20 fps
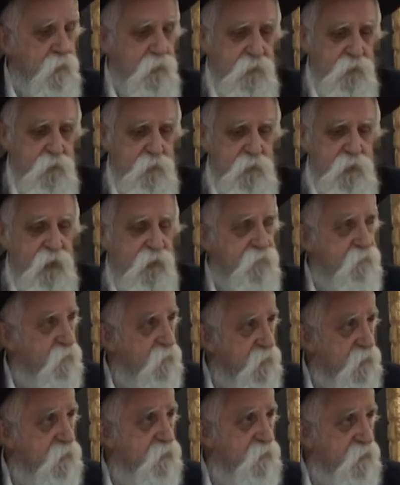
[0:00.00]
on that
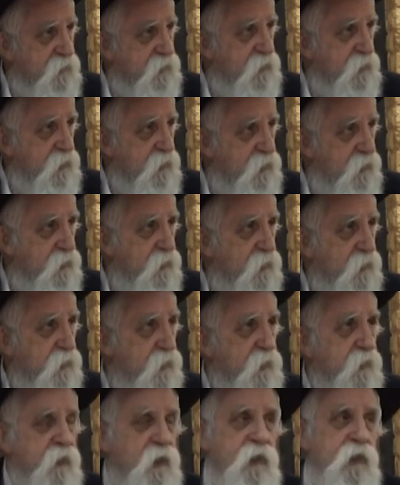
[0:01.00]
first visit,
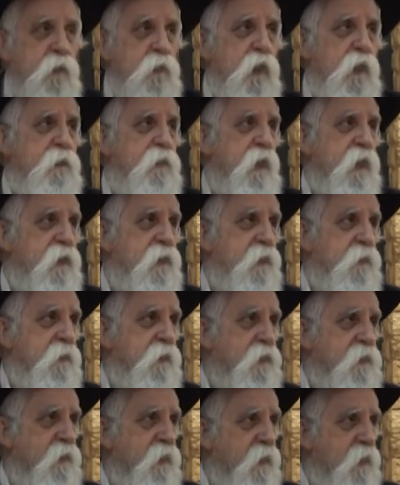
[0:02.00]
he went back to
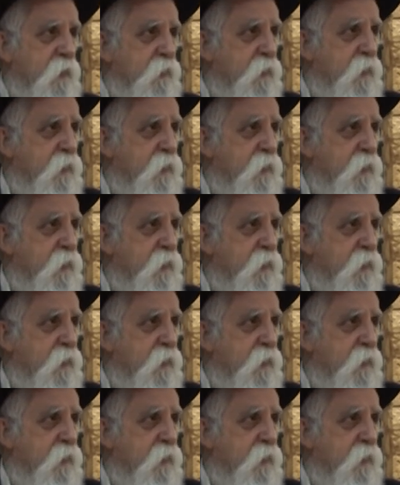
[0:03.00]
Mitzrayim.